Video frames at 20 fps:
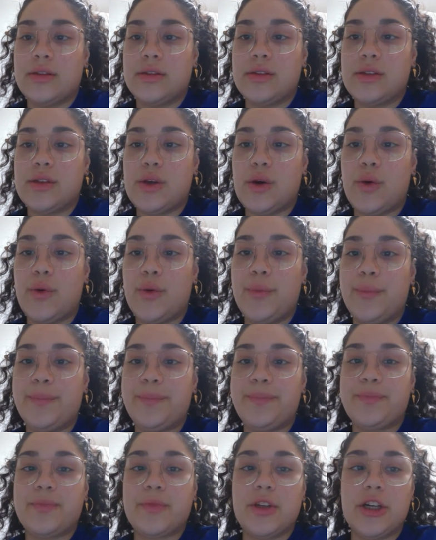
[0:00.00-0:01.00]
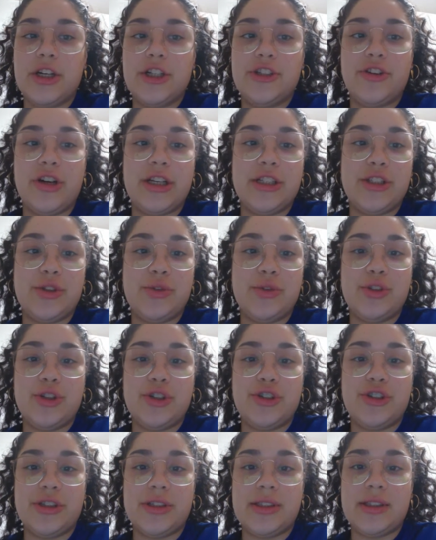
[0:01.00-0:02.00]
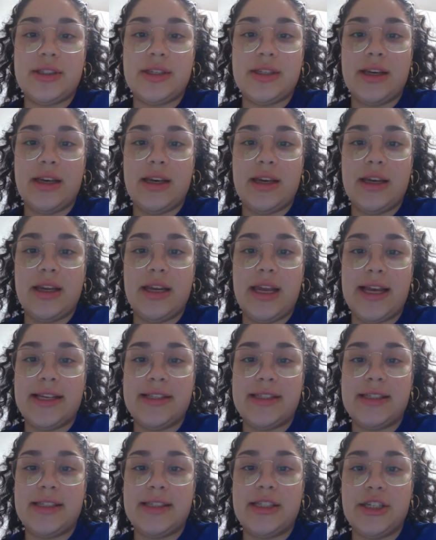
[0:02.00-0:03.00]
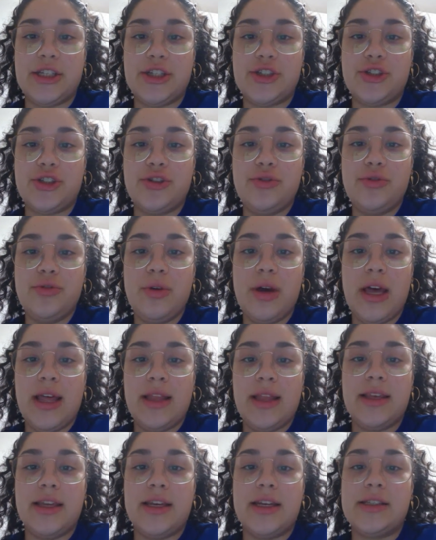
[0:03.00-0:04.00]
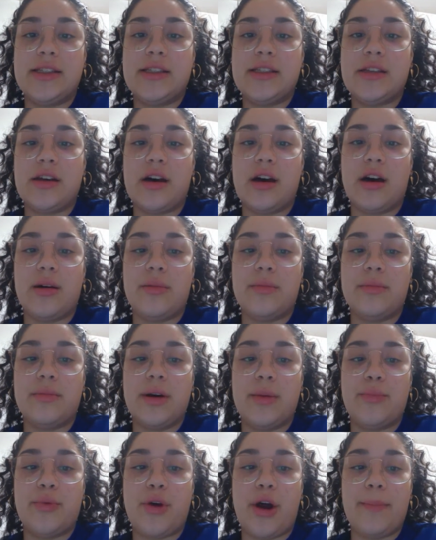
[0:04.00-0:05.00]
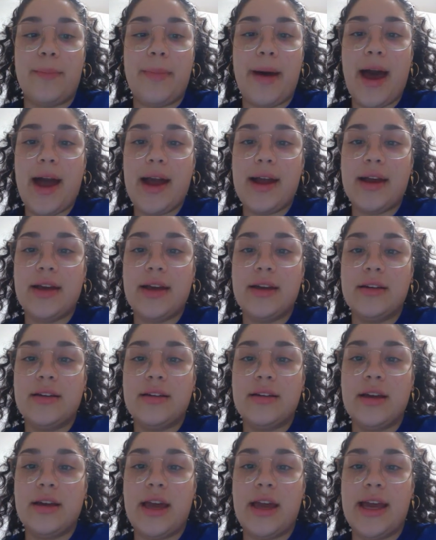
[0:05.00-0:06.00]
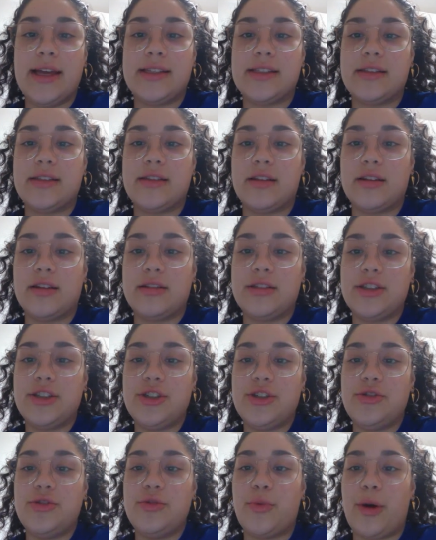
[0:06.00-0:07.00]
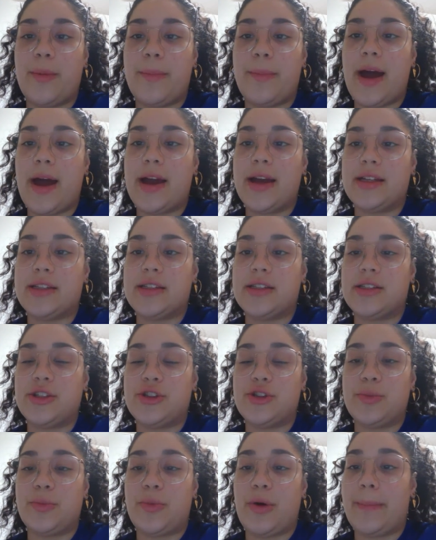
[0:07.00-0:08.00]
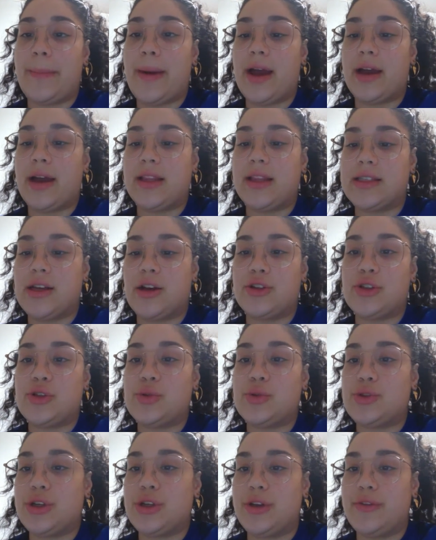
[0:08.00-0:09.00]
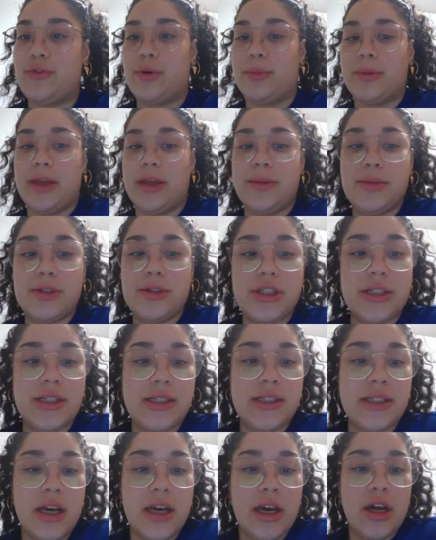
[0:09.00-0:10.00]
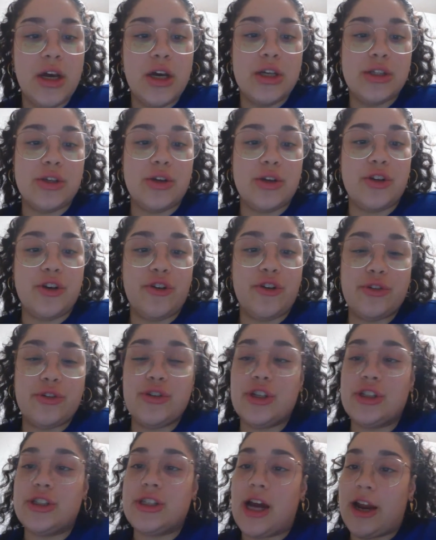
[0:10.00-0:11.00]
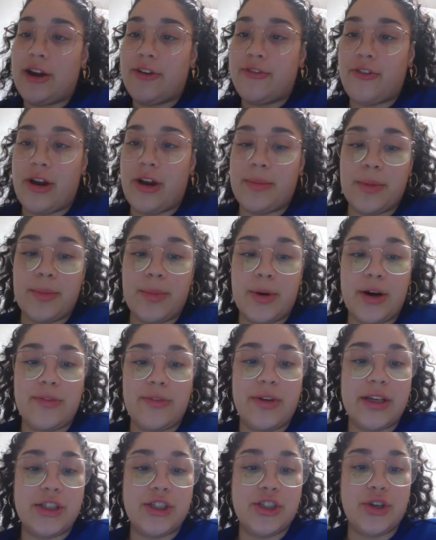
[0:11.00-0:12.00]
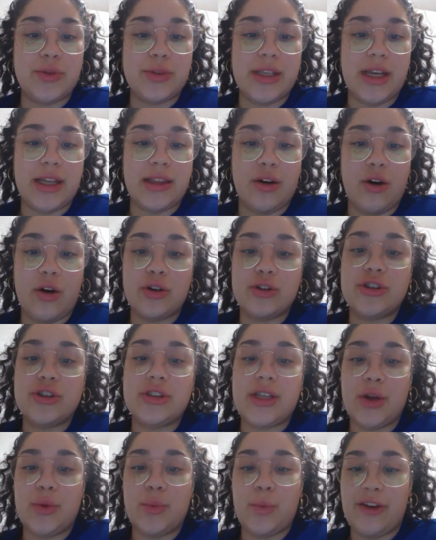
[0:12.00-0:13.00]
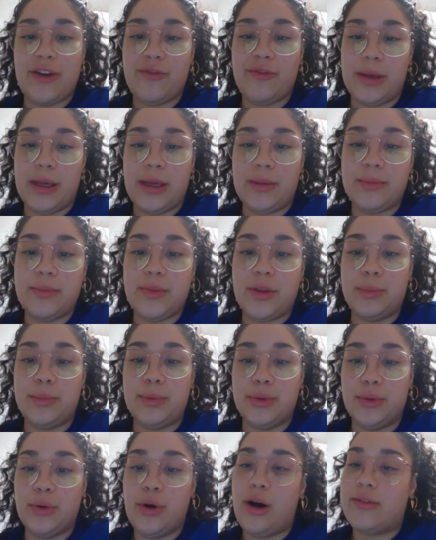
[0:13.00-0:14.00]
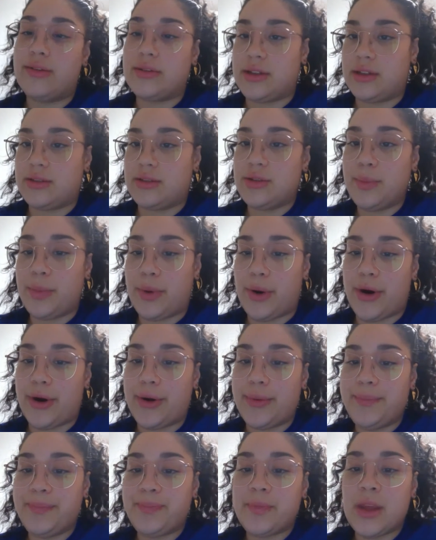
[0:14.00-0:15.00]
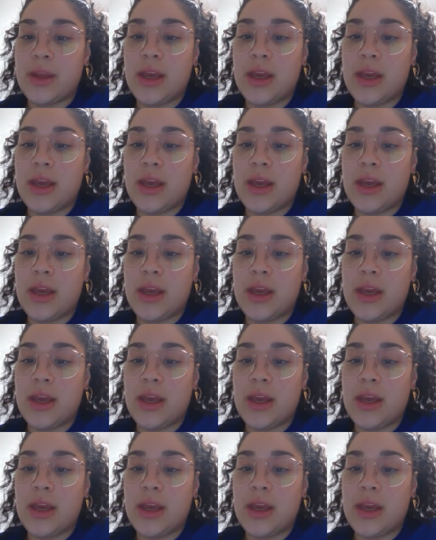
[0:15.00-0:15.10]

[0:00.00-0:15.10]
So a transducer just hits the tissue, then it's brought back, hits the tissue, brought back, hit the tissue, brought back. That's how it's usually formed the images. So the diagram above, it shows that the ultrasound wave beam, the blue horizontal bar,